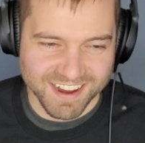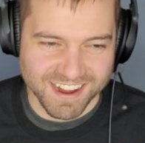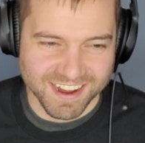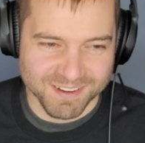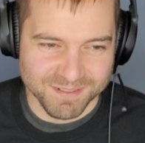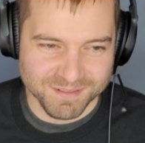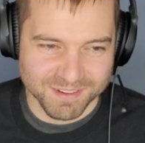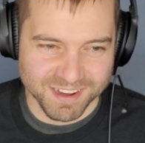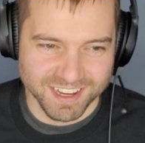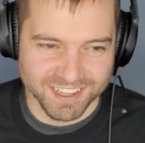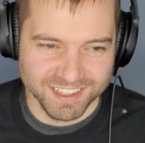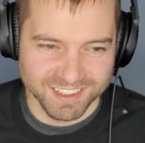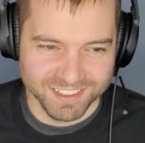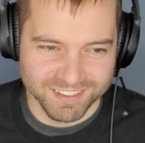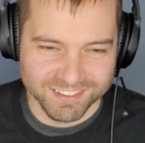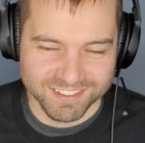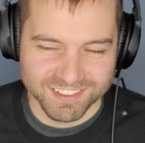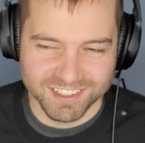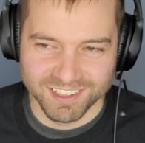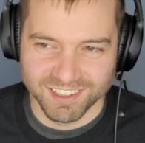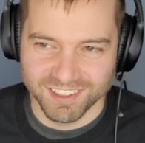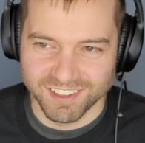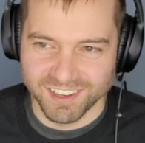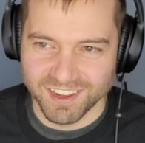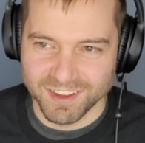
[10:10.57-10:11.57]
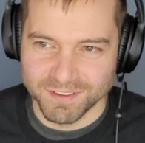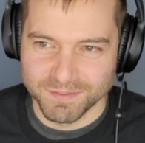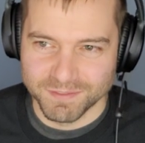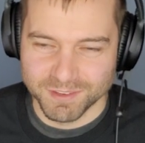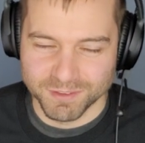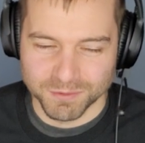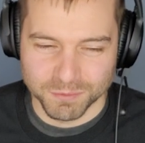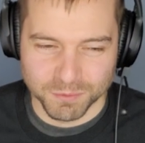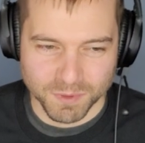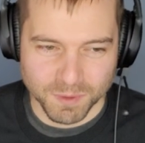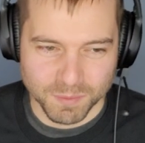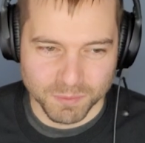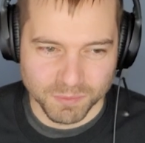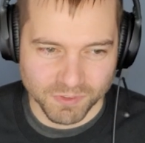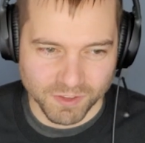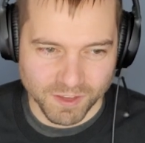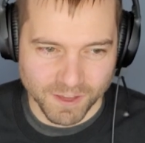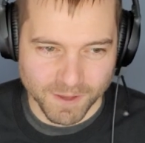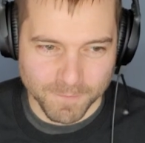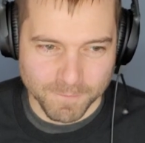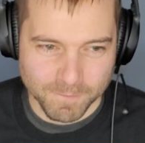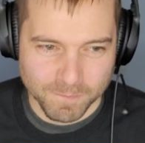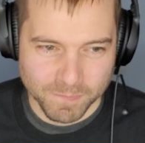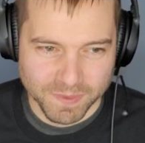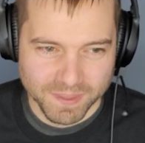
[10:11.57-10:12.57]
I, I, I used to love this
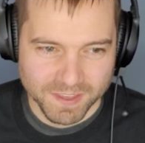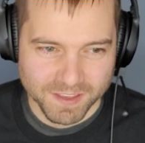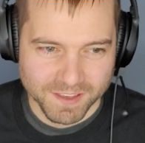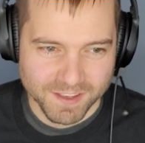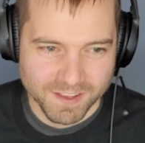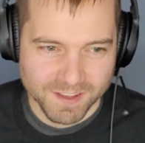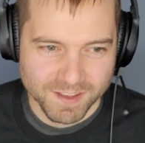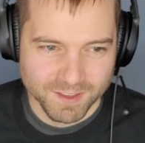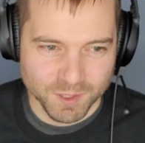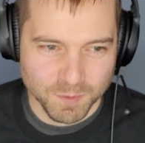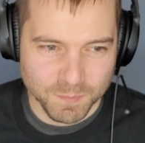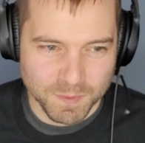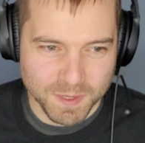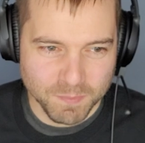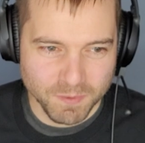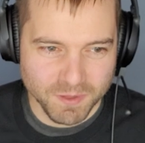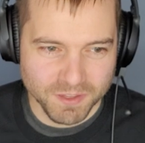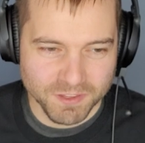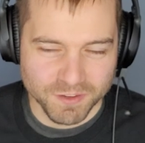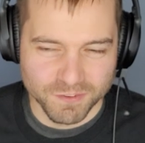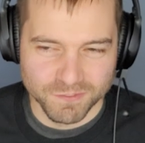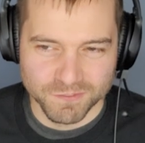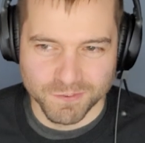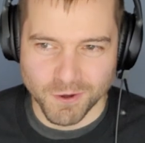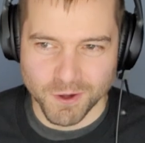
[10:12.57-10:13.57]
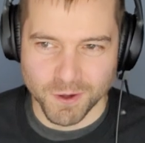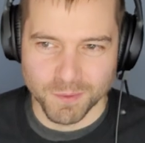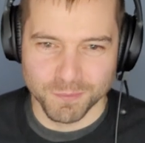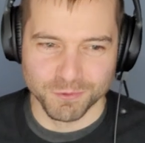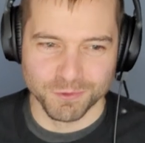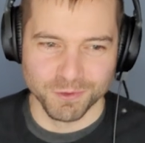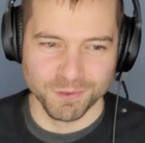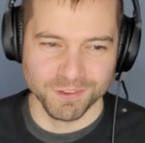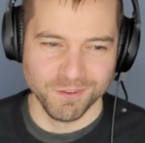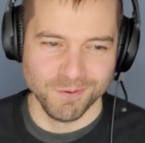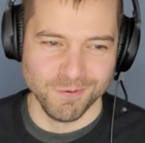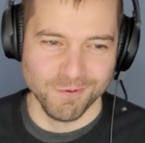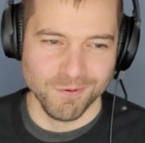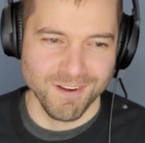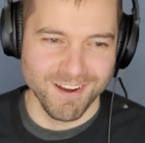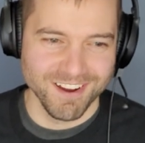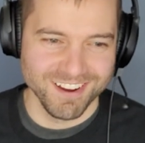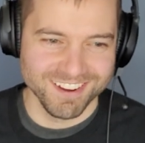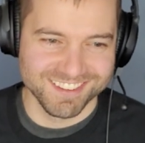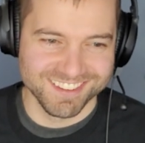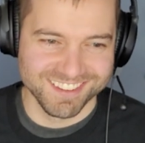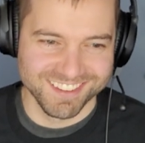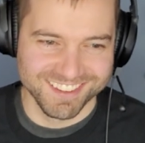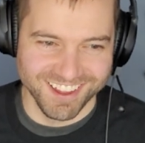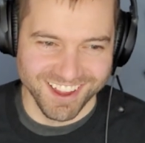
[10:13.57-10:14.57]
website. The people on the forums were the
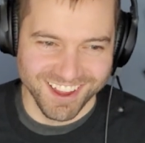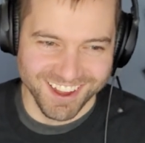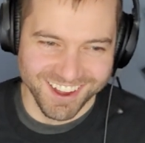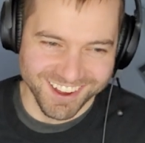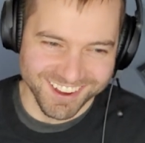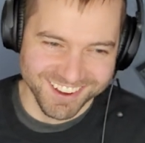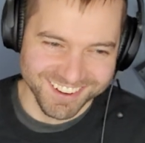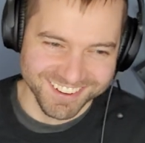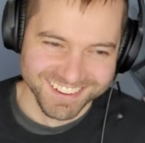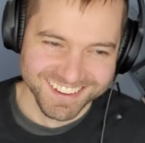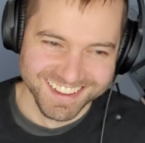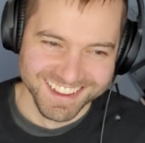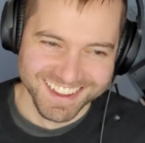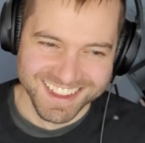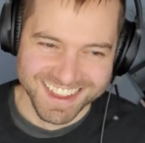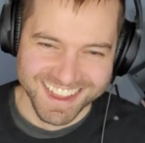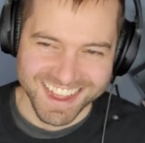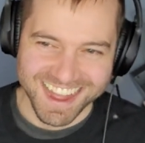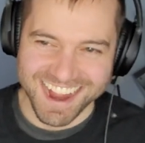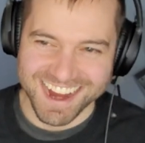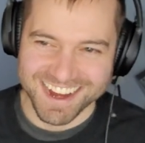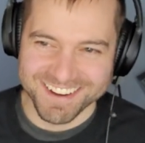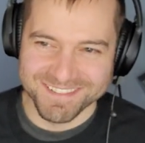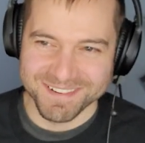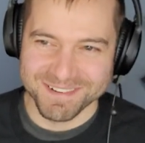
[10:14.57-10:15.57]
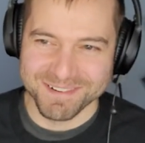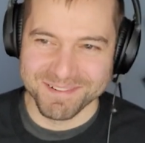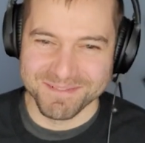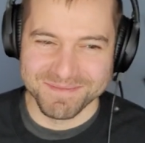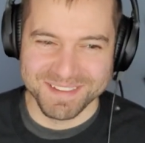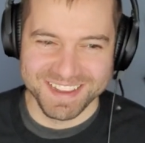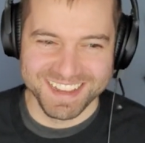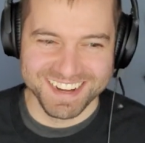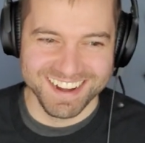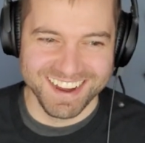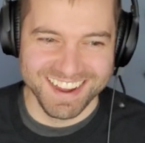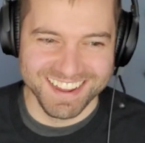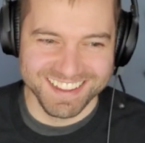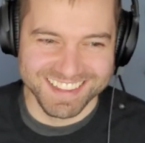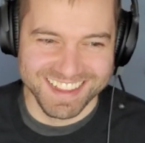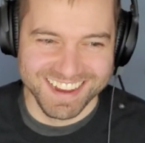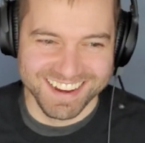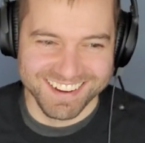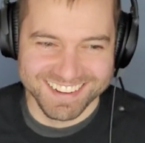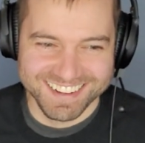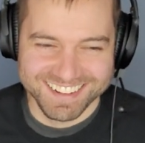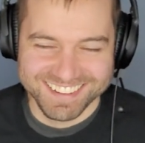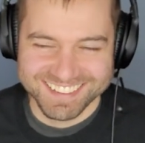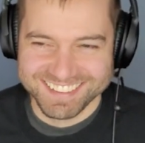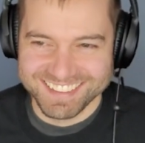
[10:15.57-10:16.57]
worst though. I remember being on
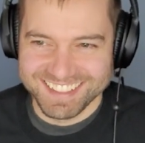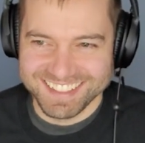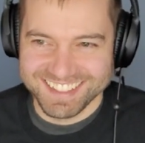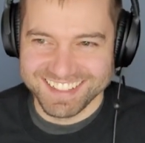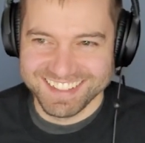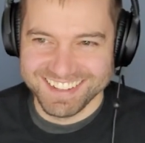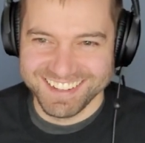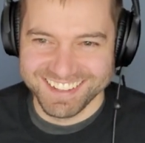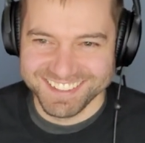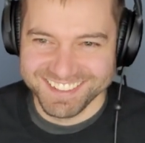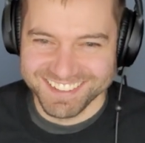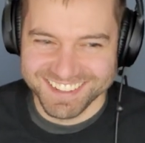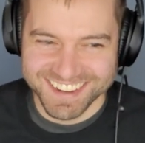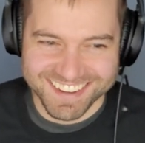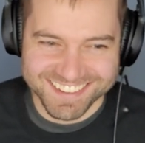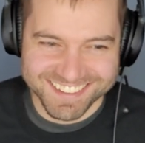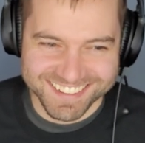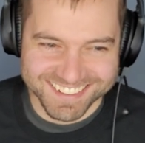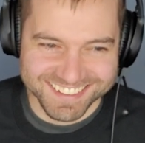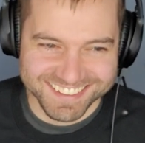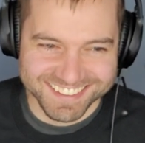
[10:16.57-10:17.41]
there and I was like, oh, you guys are